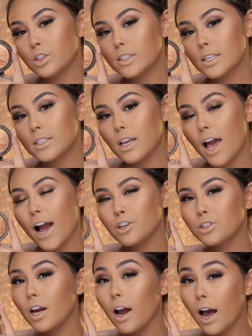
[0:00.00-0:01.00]
This is
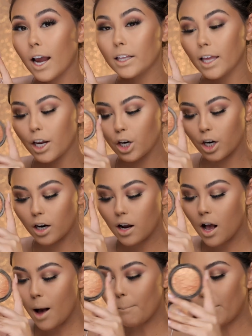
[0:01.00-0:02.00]
actually a highlighter,
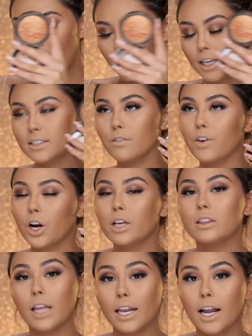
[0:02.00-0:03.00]
but it's a very
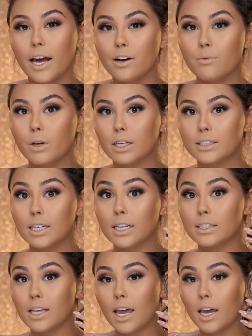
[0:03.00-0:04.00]
light highlighter because it
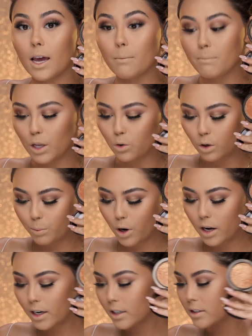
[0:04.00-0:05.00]
is a mineral
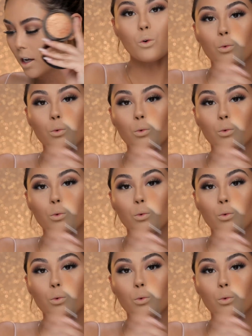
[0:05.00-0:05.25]
product.